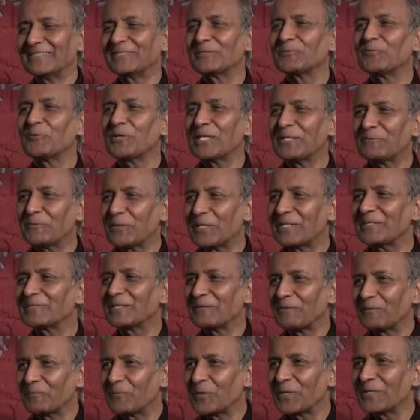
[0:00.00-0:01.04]
So what, what, is the,
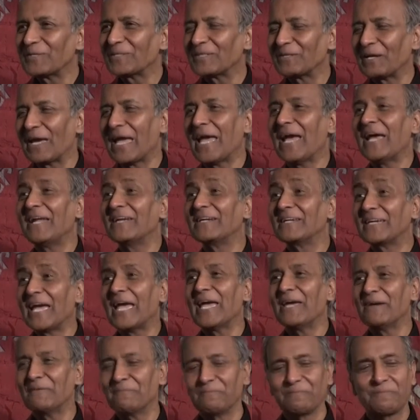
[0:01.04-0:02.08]
what is the end
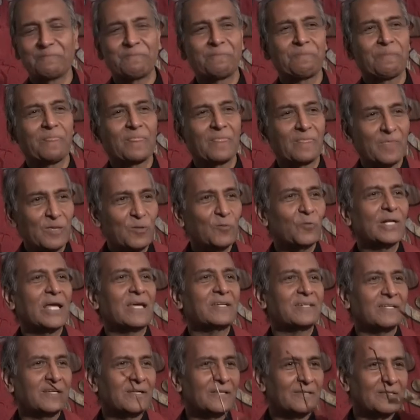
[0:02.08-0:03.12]
game? This is what I
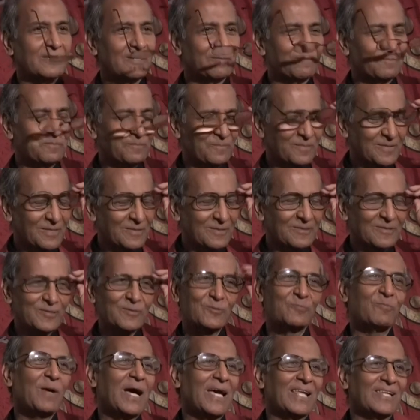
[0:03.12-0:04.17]
tell them.
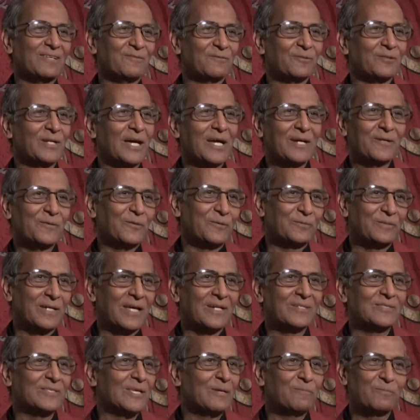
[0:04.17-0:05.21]
Smile if you like or
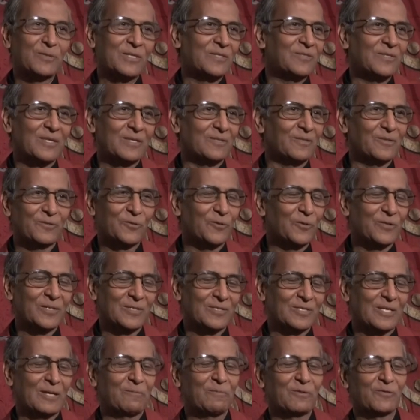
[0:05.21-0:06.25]
accept this, or don't
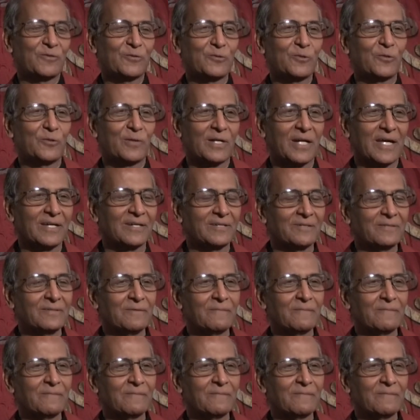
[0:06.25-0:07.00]
accept if you don't like.